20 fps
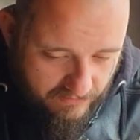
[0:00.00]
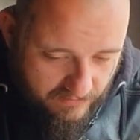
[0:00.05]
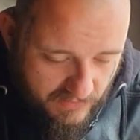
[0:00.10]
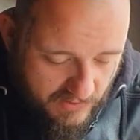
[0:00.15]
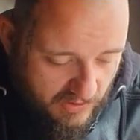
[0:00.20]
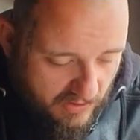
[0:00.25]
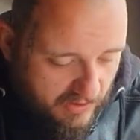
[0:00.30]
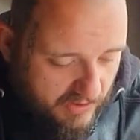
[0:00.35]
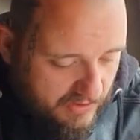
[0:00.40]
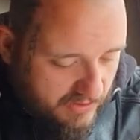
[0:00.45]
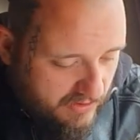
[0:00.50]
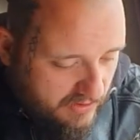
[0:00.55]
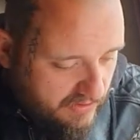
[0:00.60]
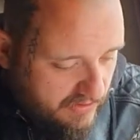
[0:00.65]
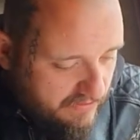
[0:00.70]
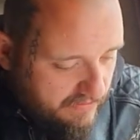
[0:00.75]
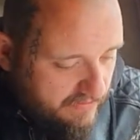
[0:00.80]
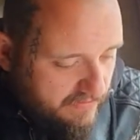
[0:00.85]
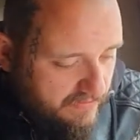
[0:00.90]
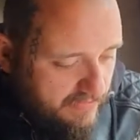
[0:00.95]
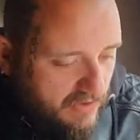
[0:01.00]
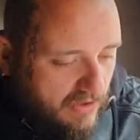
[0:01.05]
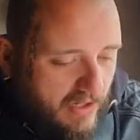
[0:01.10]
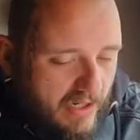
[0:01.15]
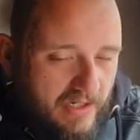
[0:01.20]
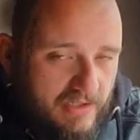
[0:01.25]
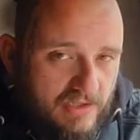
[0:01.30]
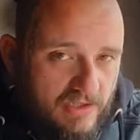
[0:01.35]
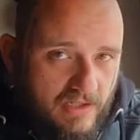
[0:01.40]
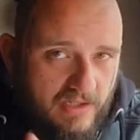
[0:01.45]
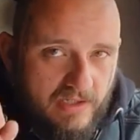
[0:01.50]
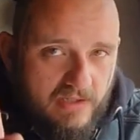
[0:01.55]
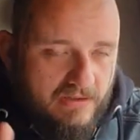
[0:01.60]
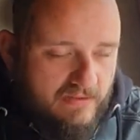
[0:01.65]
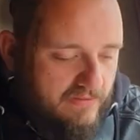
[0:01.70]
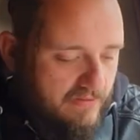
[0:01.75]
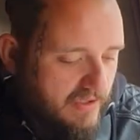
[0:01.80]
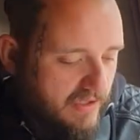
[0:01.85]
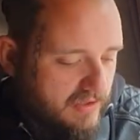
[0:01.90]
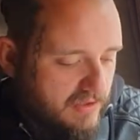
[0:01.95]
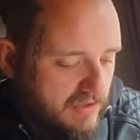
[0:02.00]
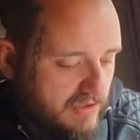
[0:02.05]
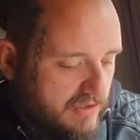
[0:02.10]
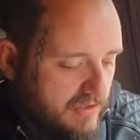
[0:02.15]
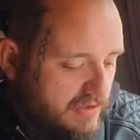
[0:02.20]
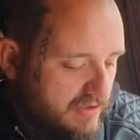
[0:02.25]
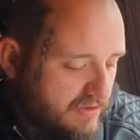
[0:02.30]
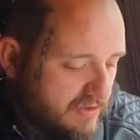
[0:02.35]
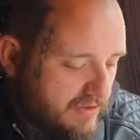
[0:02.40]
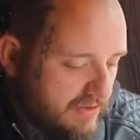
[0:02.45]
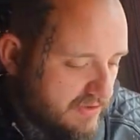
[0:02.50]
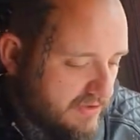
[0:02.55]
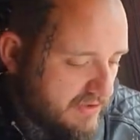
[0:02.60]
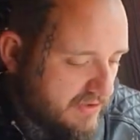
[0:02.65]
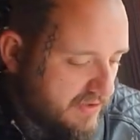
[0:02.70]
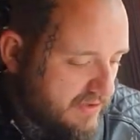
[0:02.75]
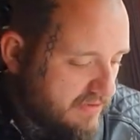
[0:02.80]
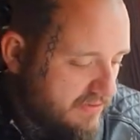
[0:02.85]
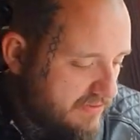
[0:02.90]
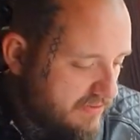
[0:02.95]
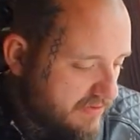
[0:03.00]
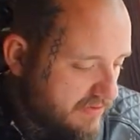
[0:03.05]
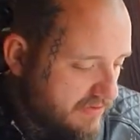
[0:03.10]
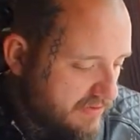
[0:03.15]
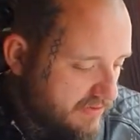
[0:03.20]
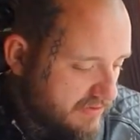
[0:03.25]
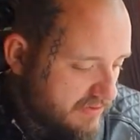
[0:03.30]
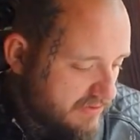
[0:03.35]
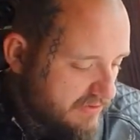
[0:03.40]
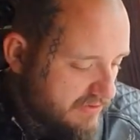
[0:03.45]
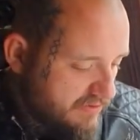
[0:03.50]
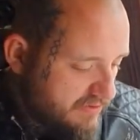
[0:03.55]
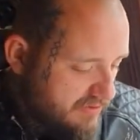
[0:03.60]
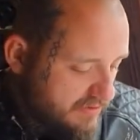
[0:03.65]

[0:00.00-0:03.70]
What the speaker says: tyres not actually tyres no, because